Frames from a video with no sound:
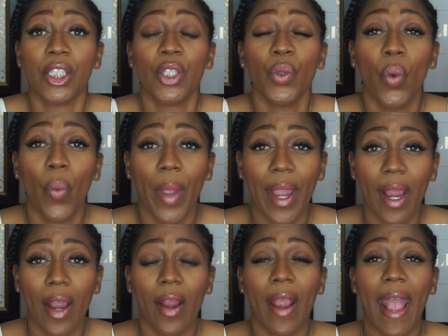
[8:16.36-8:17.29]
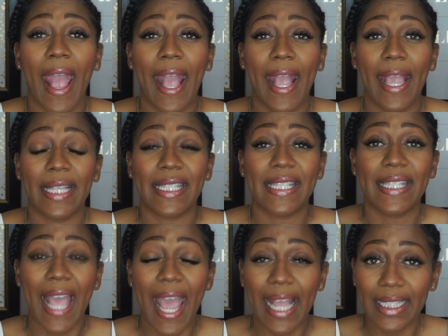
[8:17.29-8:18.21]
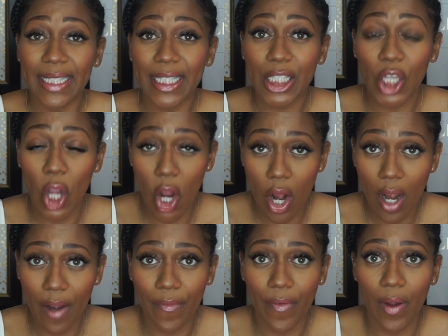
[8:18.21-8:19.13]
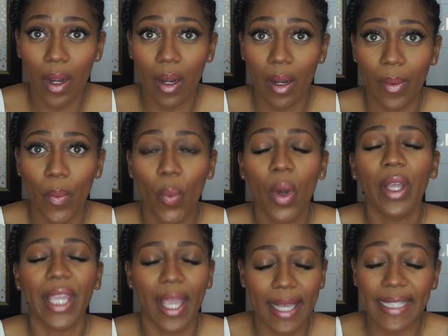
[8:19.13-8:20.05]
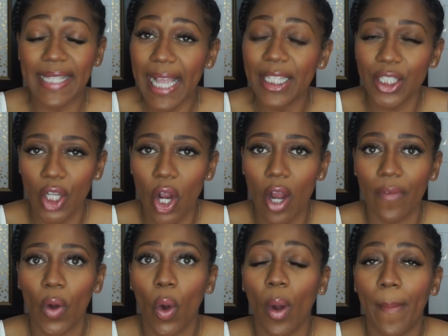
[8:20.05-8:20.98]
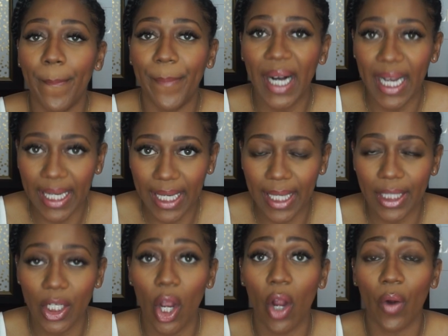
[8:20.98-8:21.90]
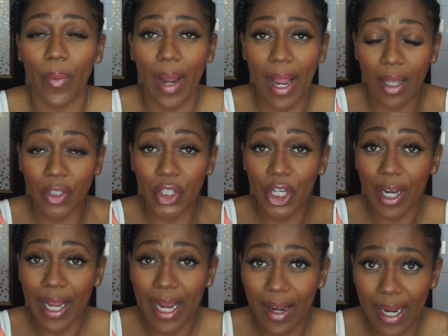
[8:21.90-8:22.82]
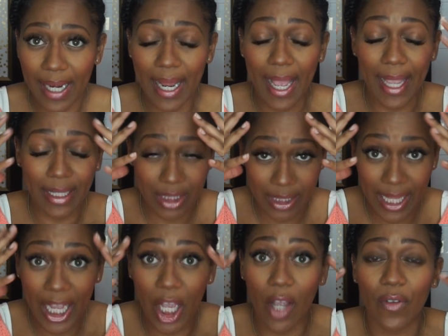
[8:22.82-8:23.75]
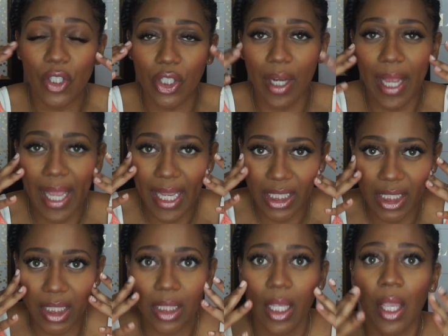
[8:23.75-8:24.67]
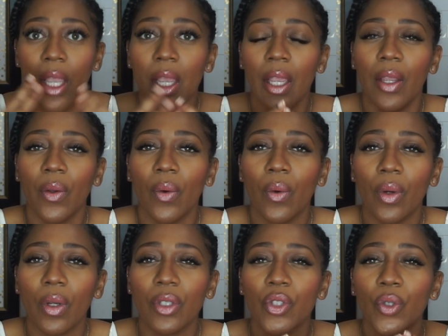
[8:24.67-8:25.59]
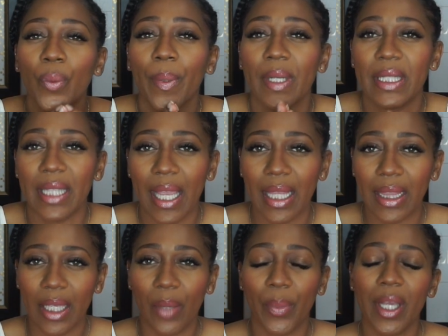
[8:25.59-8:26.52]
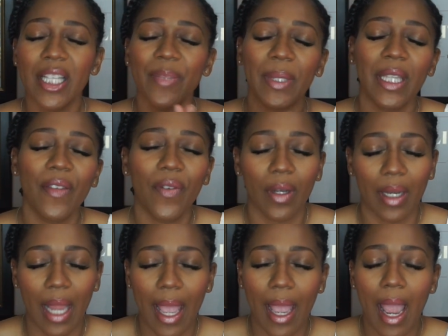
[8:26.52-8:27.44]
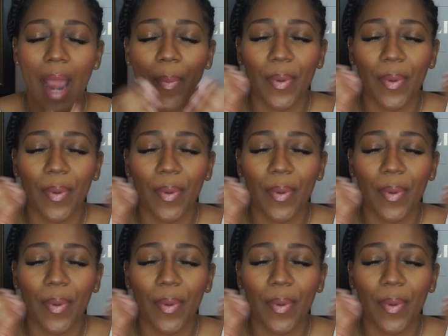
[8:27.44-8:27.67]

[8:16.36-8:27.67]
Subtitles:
to wear a satin scarf. Well, yeah, a satin scarf or a bonnet around your hair at night that covers your edges in order to protect them, because believe it or not,